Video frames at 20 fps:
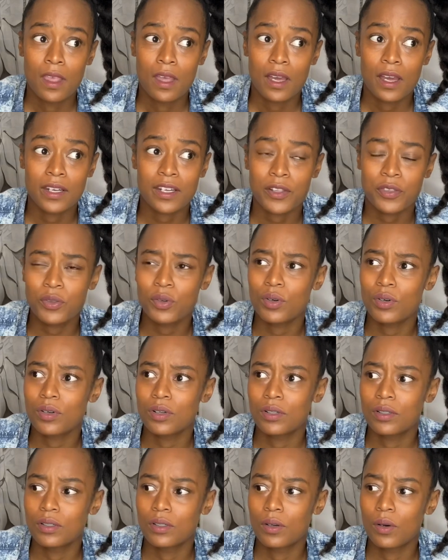And I
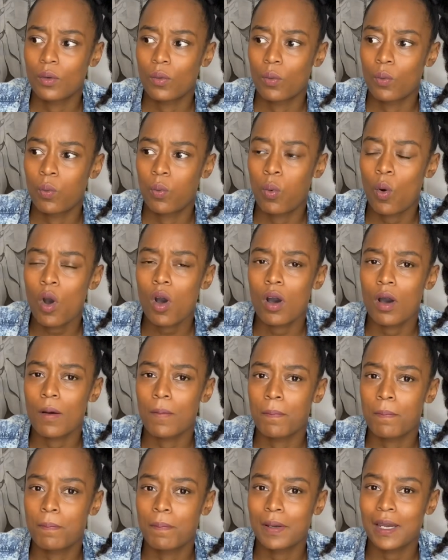thought, what
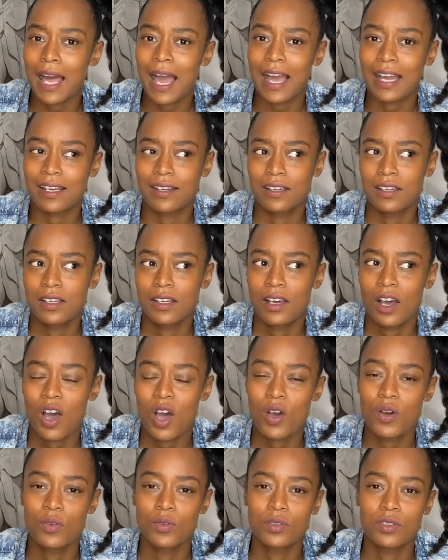black
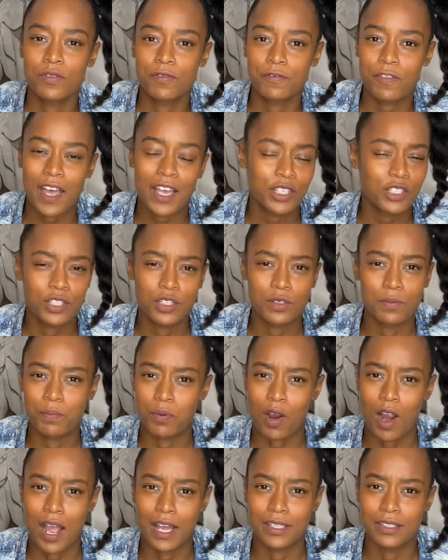owned fashion
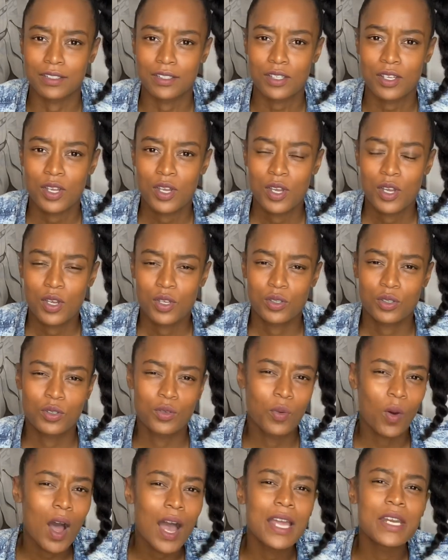brand
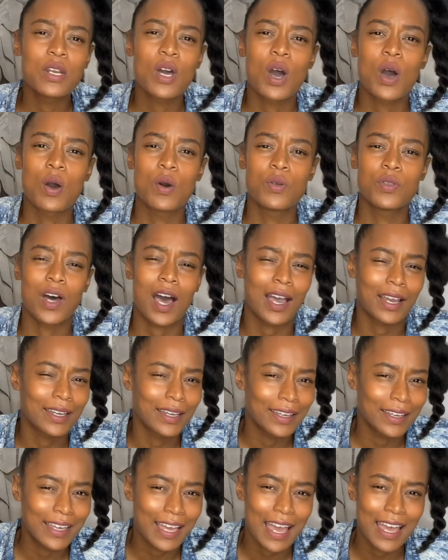do I know that I
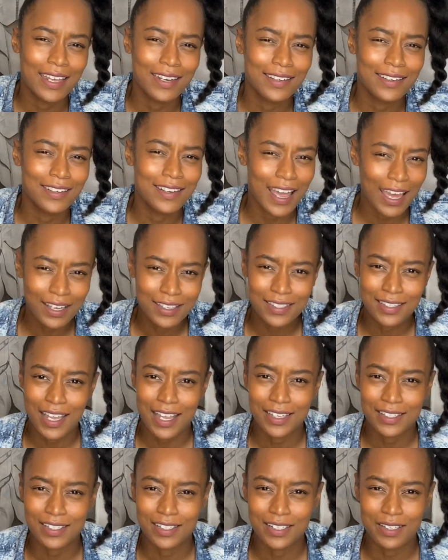can get next
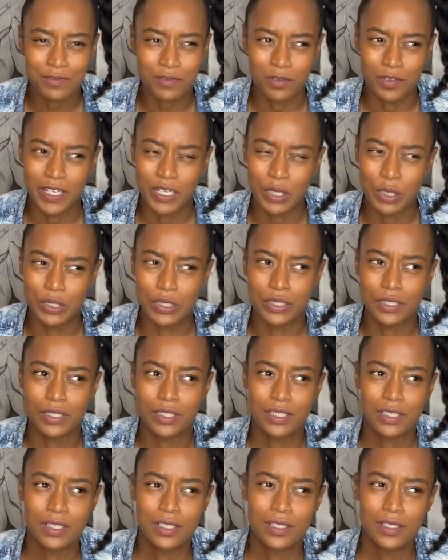day delivery on?
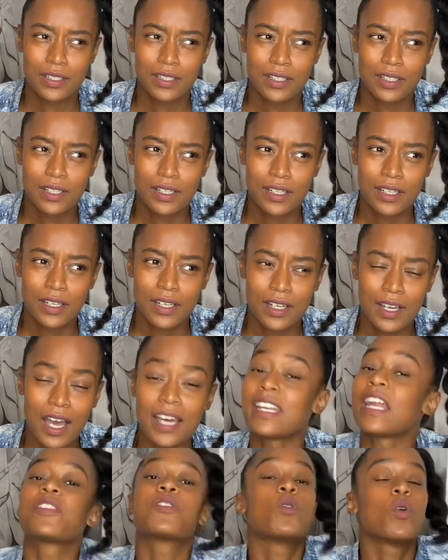
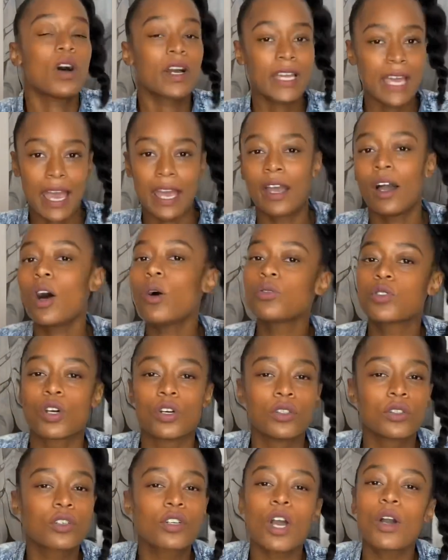And I thought, okay, hold
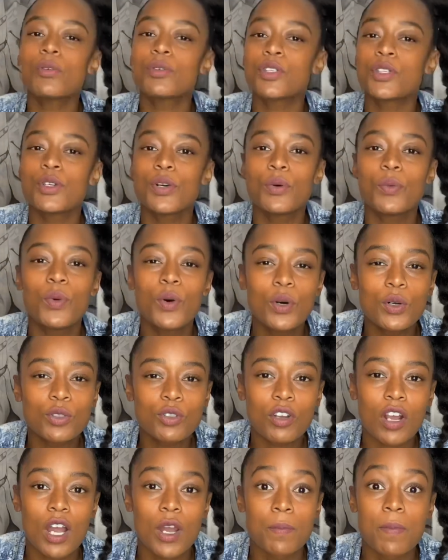on, go to your
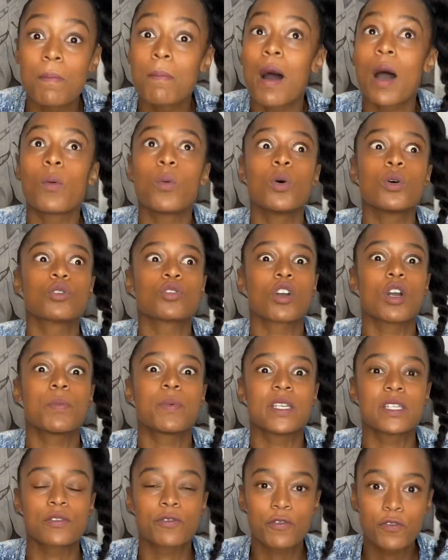wardrobe. My wardrobe
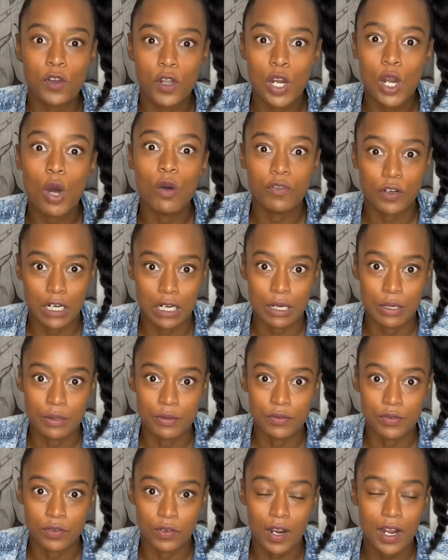is full of
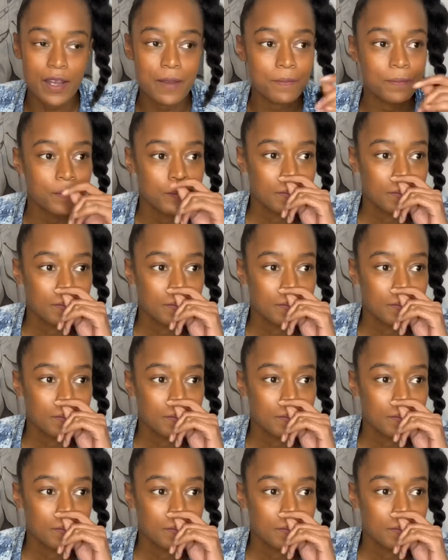clothes, right?